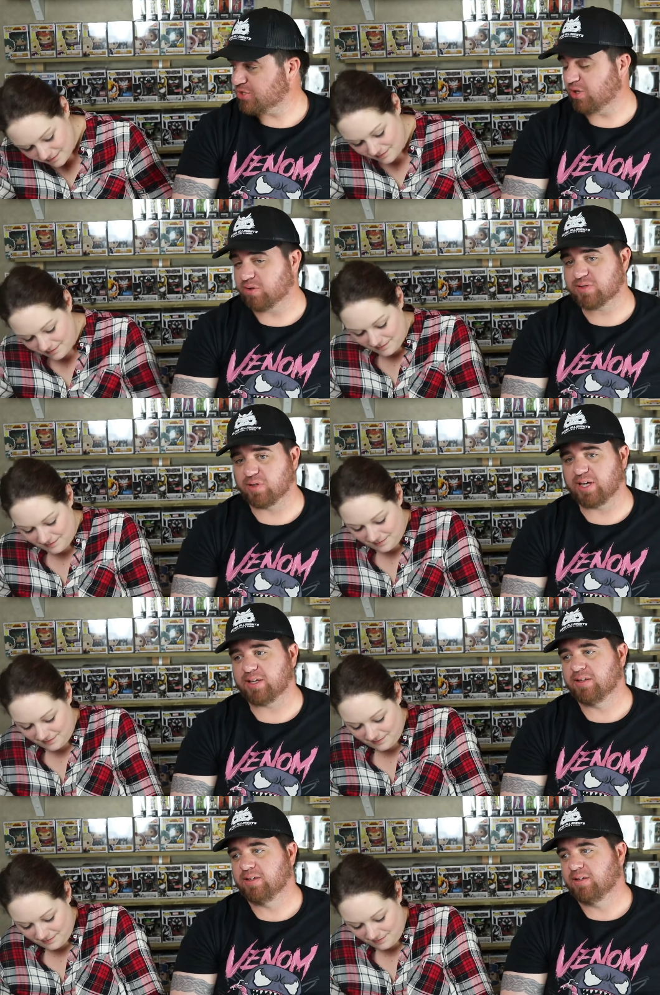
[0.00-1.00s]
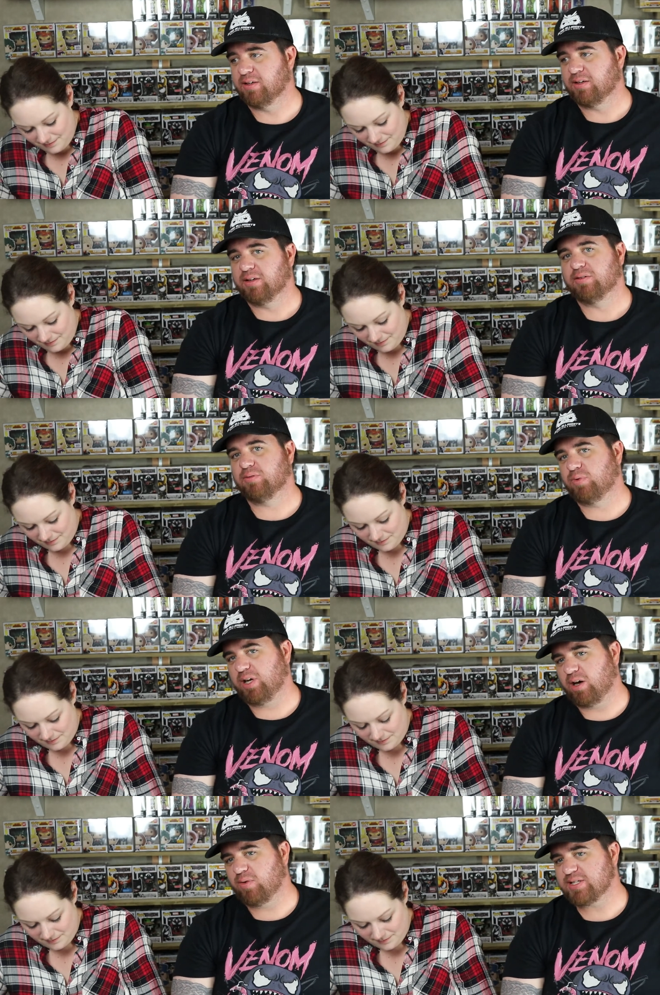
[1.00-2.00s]
Speaker 1: joke. So like we
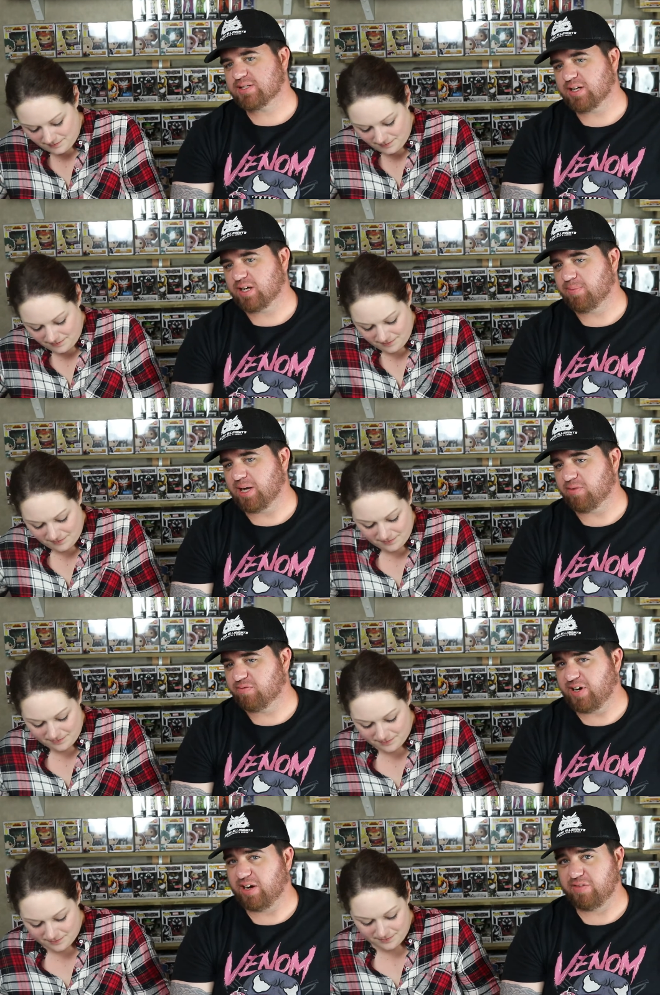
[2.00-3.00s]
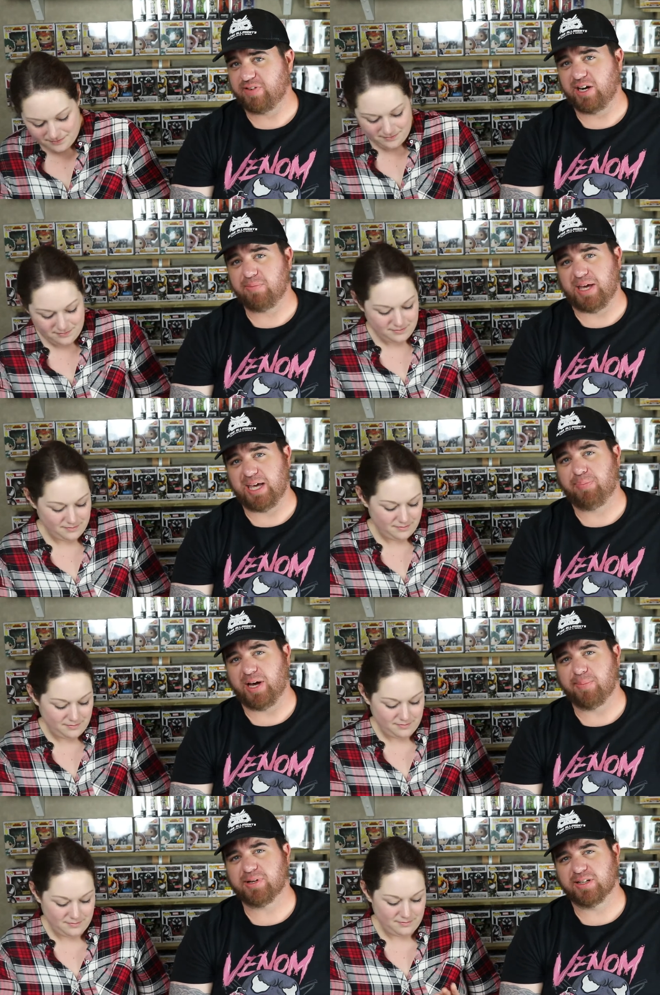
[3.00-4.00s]
always talk about very, very bad
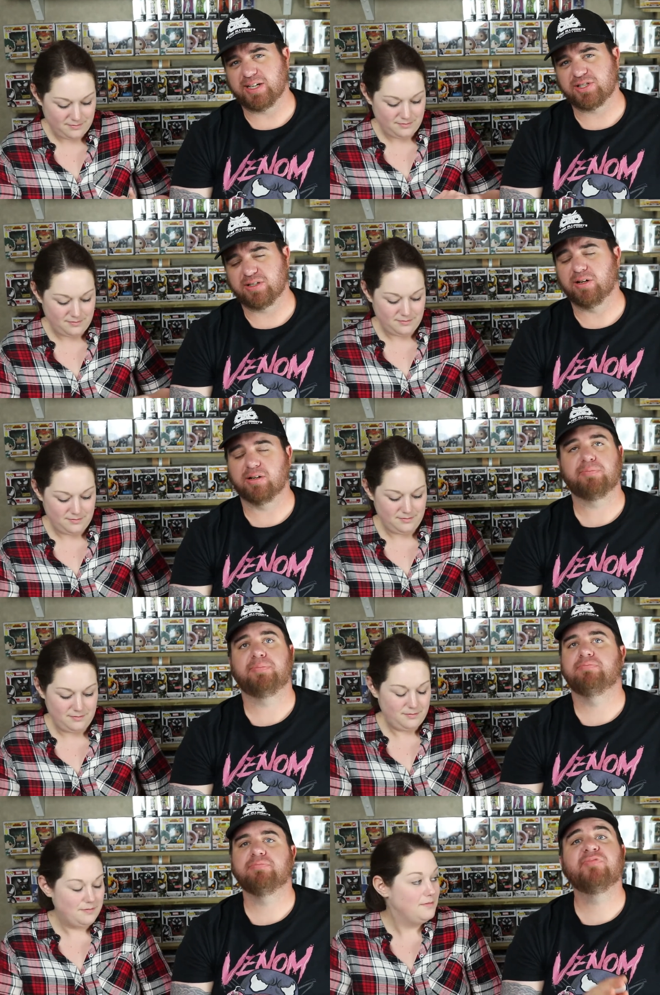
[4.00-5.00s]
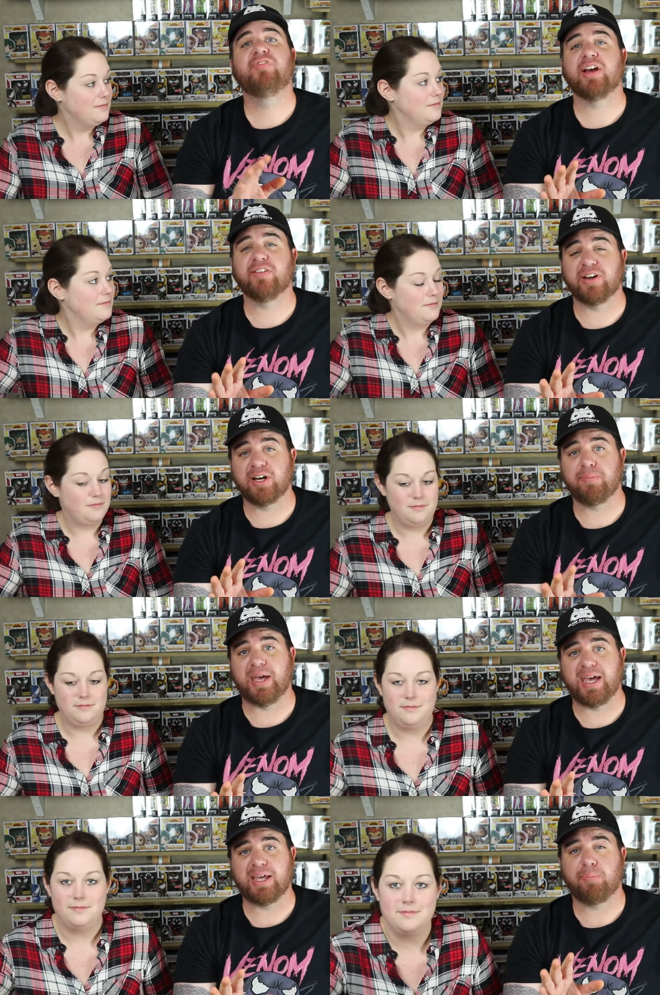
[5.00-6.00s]
pop collection or very, very
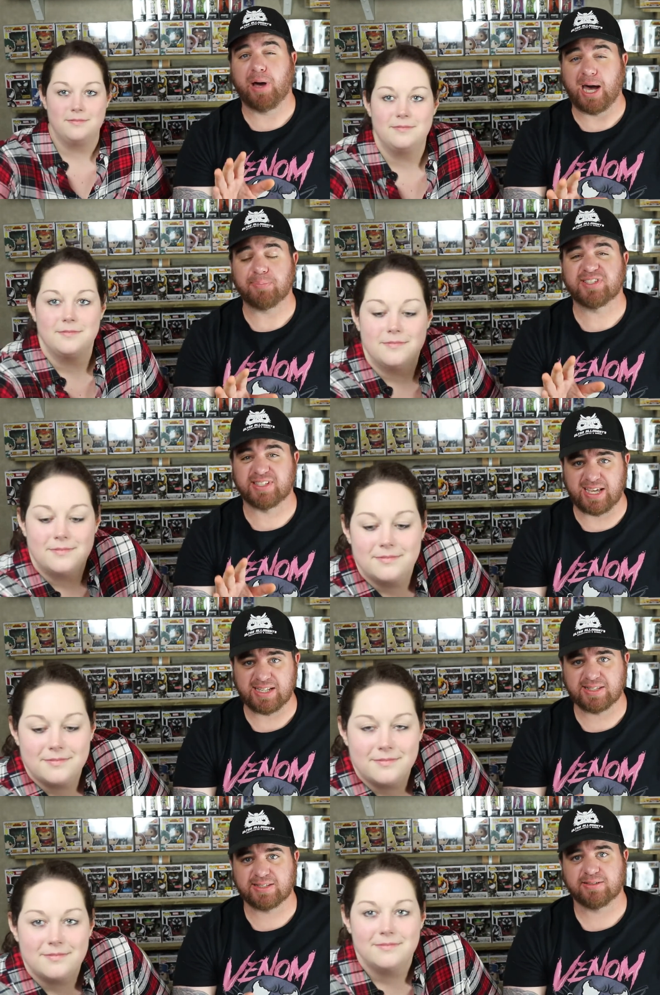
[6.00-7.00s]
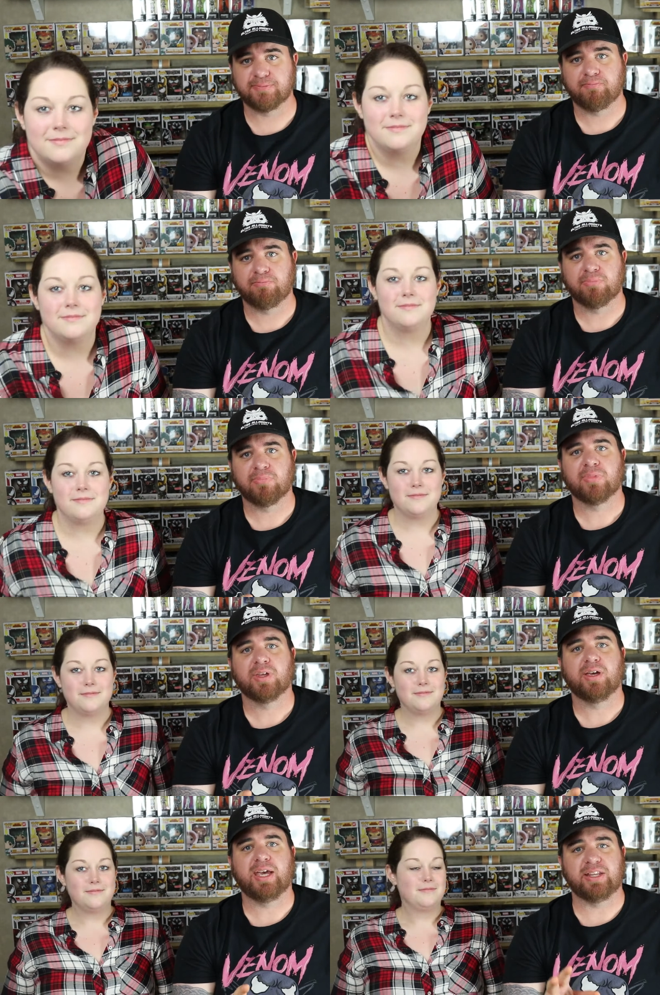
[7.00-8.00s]
bad pop sets.
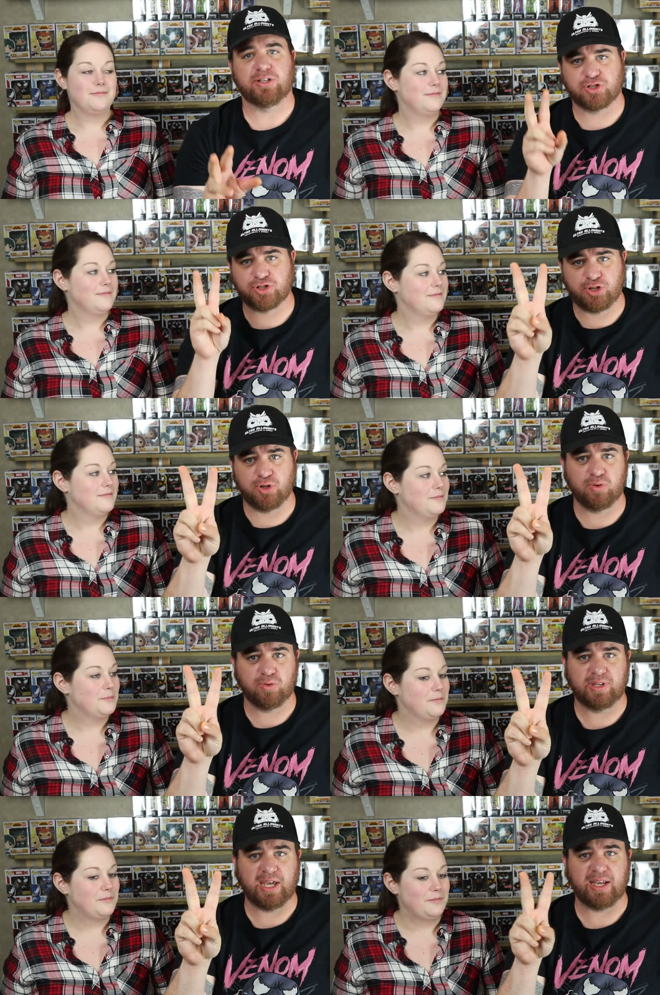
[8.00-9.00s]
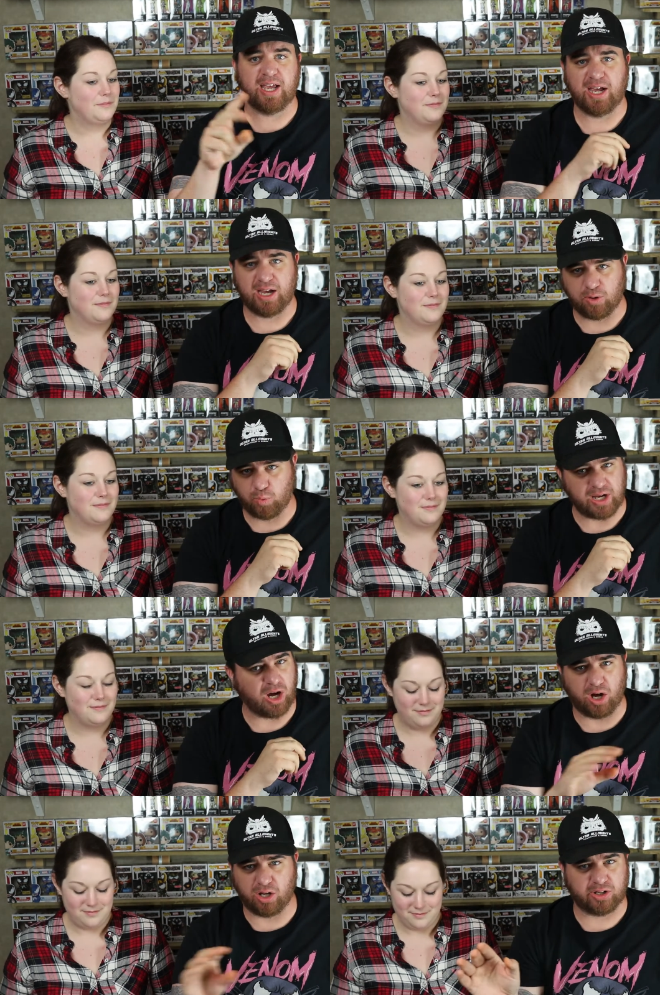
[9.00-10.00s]
And there's two that we
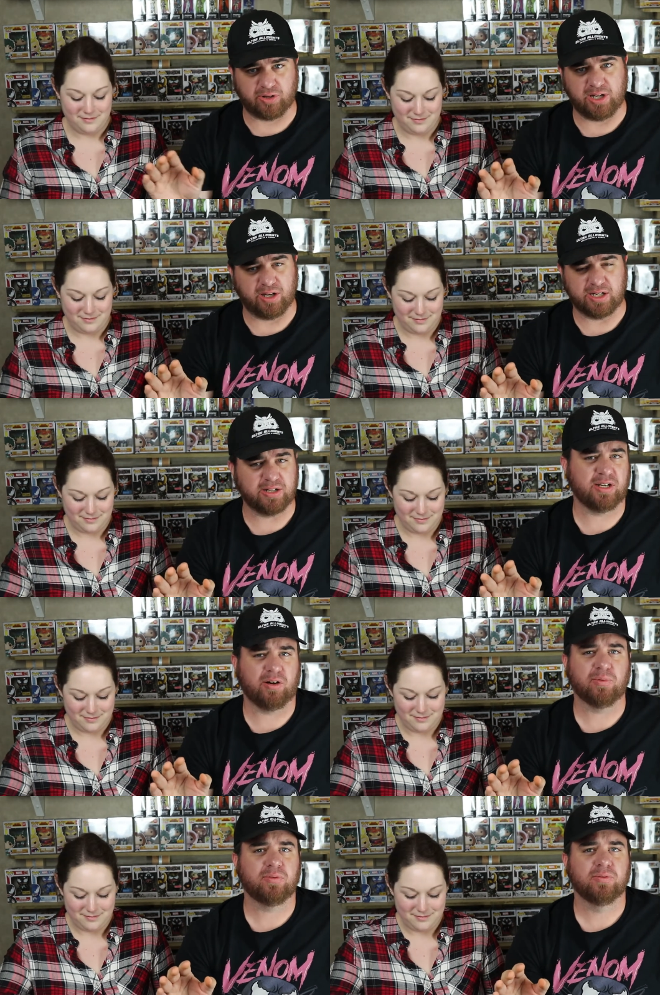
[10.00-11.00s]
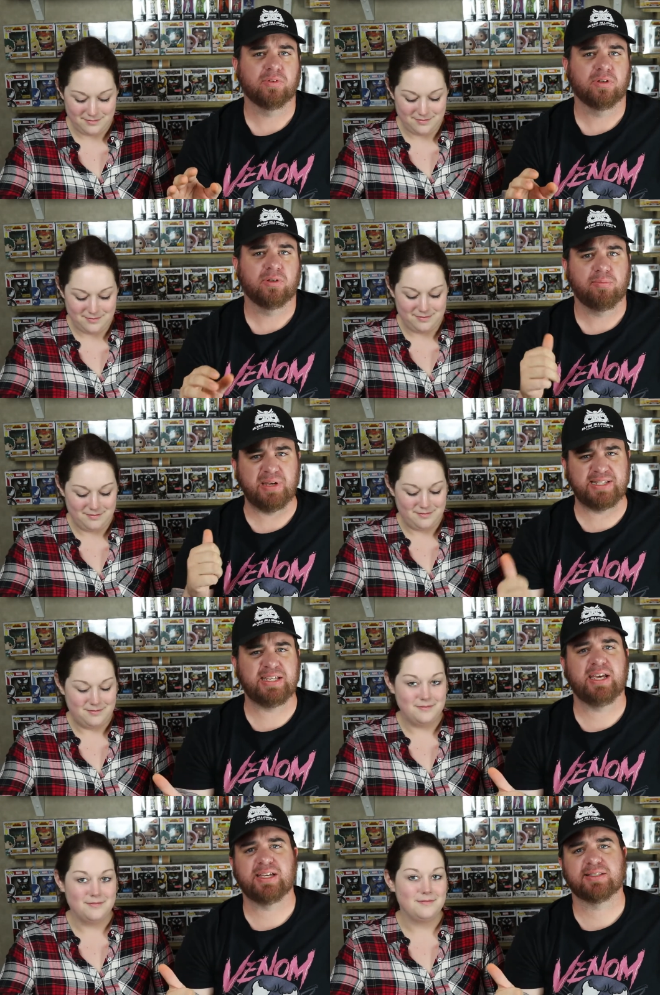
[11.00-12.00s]
all agree on that are terrible.
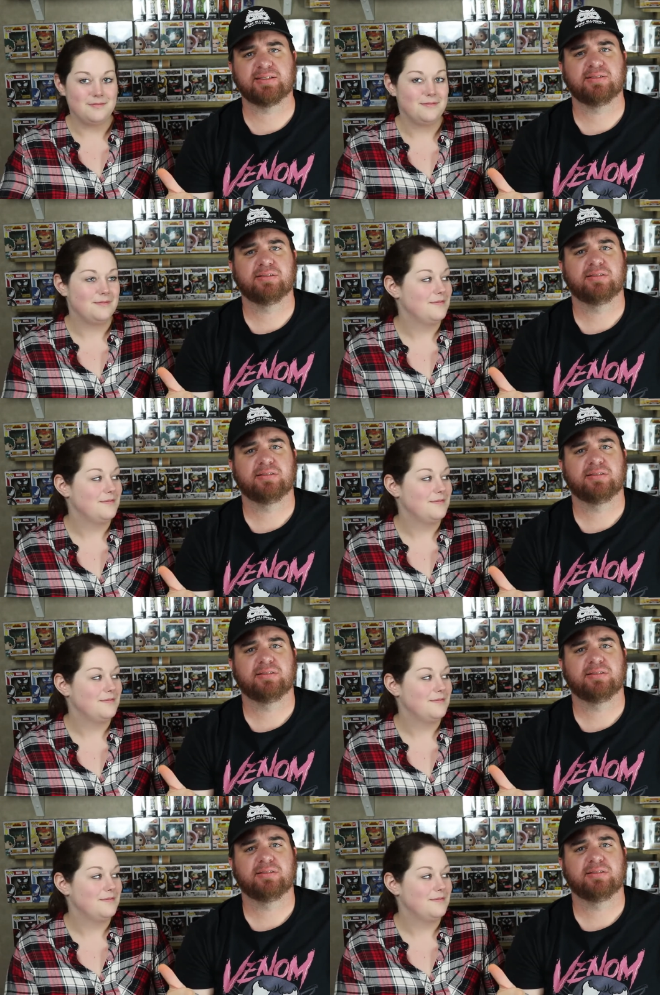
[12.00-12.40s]
BTS